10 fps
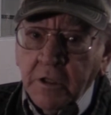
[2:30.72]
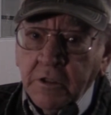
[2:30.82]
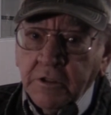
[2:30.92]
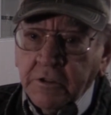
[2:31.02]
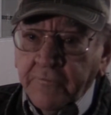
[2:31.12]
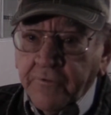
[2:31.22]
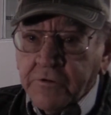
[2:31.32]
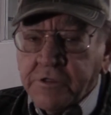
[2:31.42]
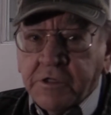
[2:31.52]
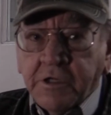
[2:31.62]
the
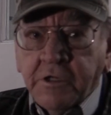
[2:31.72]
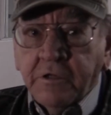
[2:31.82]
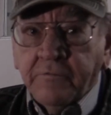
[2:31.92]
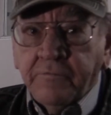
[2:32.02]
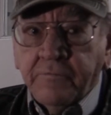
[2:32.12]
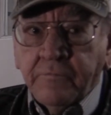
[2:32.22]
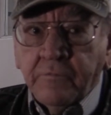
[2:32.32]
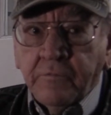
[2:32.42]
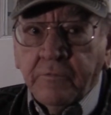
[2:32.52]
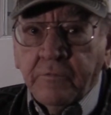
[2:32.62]
diversity of
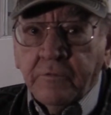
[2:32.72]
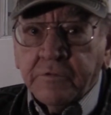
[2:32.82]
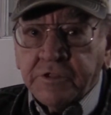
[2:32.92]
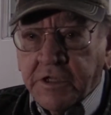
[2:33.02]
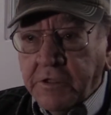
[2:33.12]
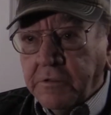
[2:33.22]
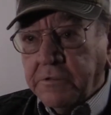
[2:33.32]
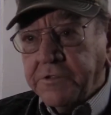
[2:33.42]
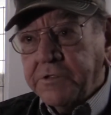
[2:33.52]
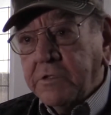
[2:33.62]

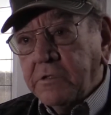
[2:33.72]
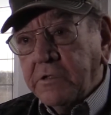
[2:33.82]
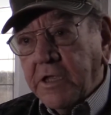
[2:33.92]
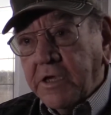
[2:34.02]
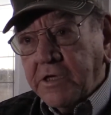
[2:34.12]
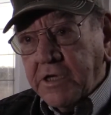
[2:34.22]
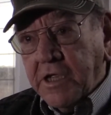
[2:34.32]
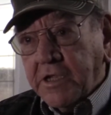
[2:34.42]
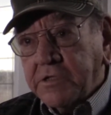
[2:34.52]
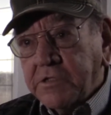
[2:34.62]
skills that it
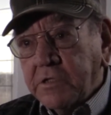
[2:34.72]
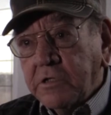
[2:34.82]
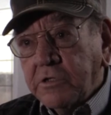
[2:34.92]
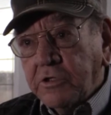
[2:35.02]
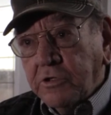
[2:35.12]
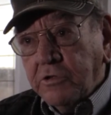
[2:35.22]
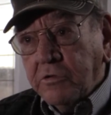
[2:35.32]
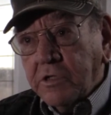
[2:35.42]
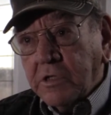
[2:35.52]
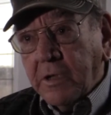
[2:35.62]
takes to do
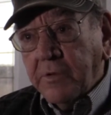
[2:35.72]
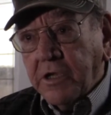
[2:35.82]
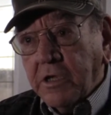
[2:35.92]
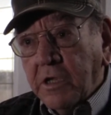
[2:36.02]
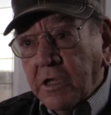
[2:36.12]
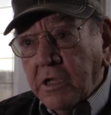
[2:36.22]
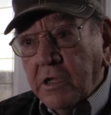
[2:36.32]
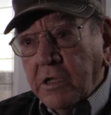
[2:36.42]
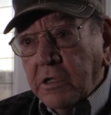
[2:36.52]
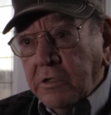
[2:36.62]
this. I mean,
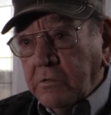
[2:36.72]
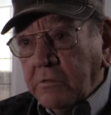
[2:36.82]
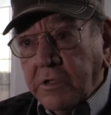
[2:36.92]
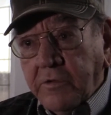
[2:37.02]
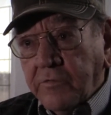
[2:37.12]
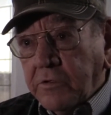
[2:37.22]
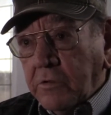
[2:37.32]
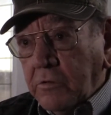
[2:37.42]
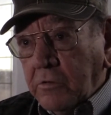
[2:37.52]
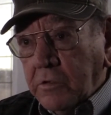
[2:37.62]
even the
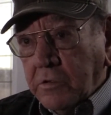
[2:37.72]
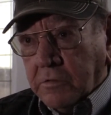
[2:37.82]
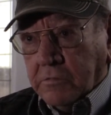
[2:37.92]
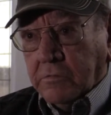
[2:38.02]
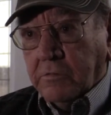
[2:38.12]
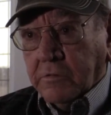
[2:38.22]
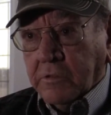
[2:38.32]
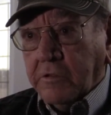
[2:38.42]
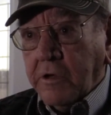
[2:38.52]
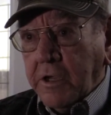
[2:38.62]
oiler or the
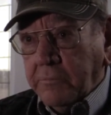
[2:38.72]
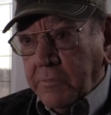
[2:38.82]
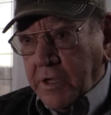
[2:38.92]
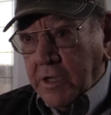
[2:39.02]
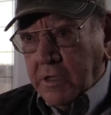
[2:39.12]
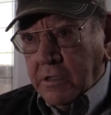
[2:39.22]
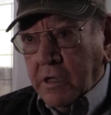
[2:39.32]
ground man,